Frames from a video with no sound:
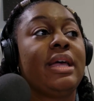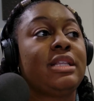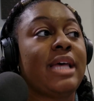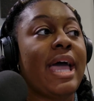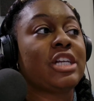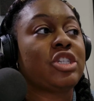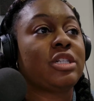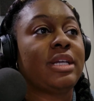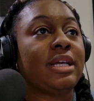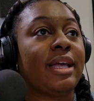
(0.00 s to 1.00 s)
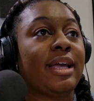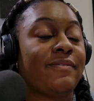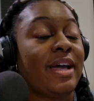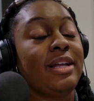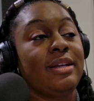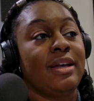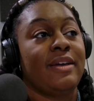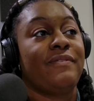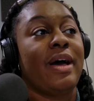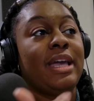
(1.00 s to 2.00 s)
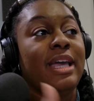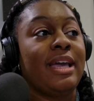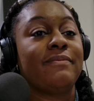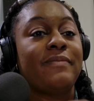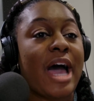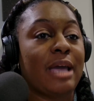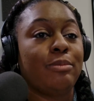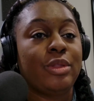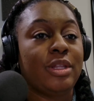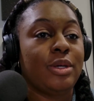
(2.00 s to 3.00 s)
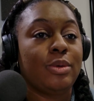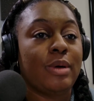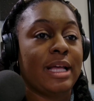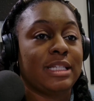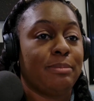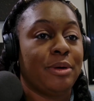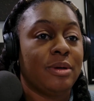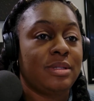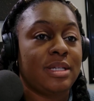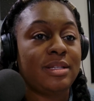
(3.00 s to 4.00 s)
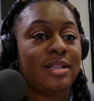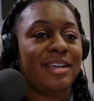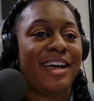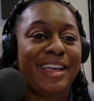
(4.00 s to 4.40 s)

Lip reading: It's actually like if I can't vibe with you as a person,